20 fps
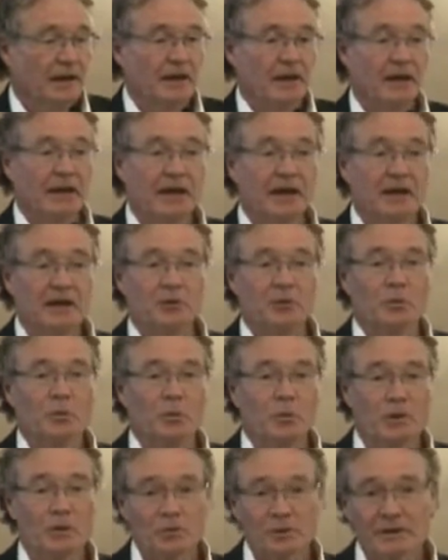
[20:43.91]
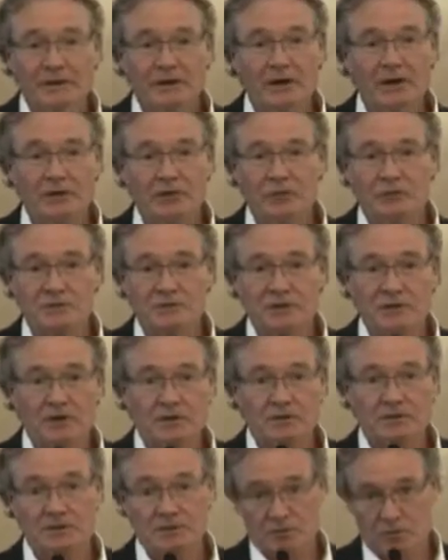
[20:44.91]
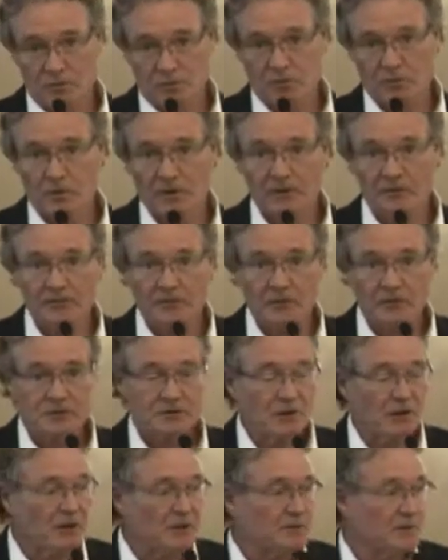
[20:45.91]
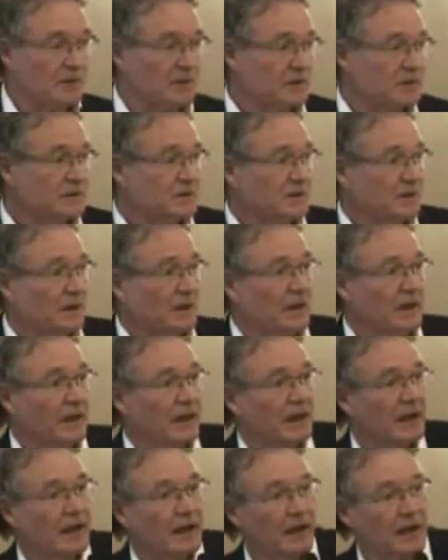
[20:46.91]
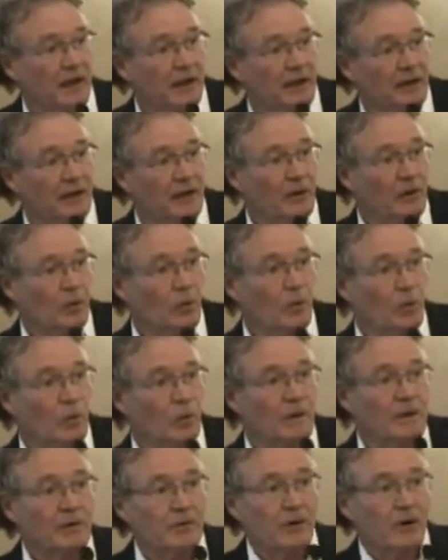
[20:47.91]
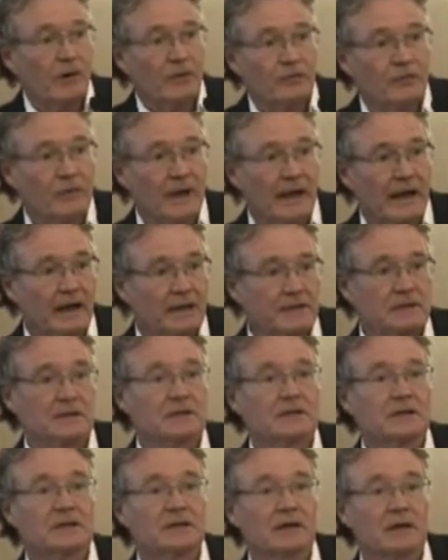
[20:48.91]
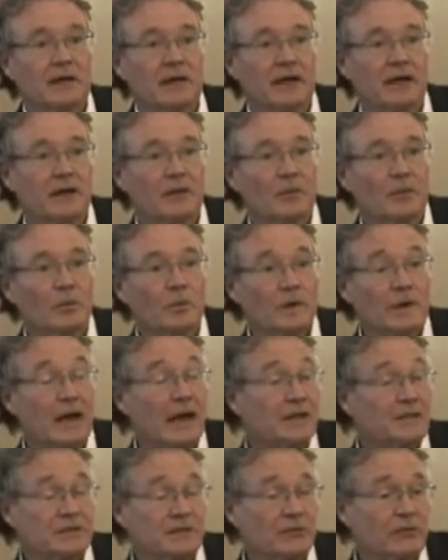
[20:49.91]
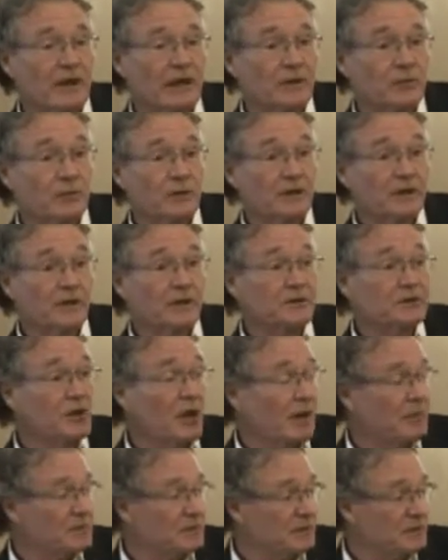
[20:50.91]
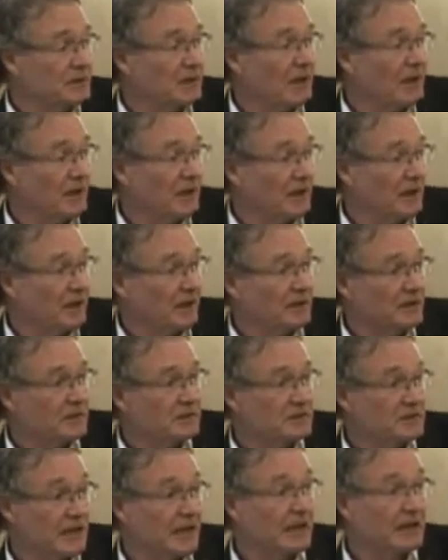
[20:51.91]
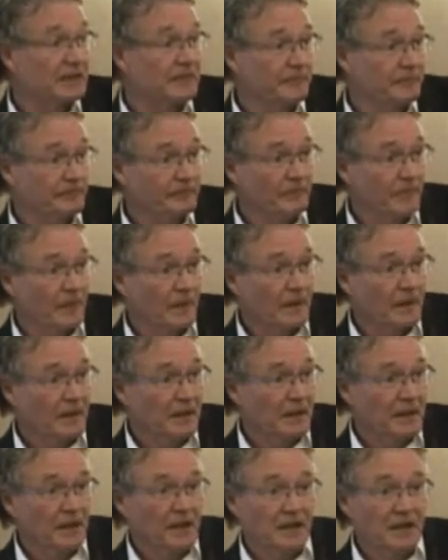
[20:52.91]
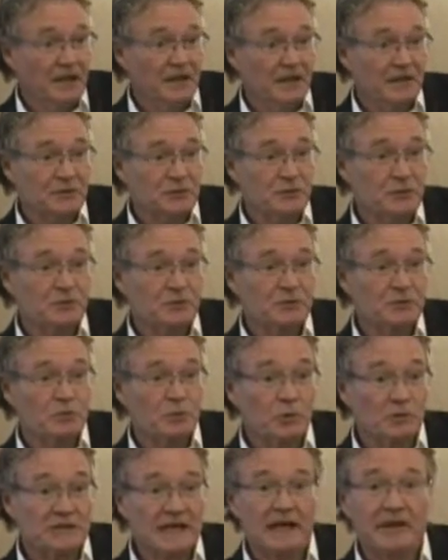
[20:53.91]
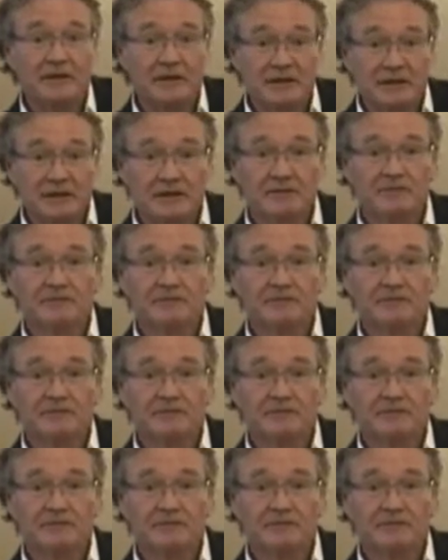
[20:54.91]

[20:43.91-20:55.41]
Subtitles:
And when we got the results, we're one of those hospitals. We are ranked, we actually ranked within the top 10 in terms of mortality.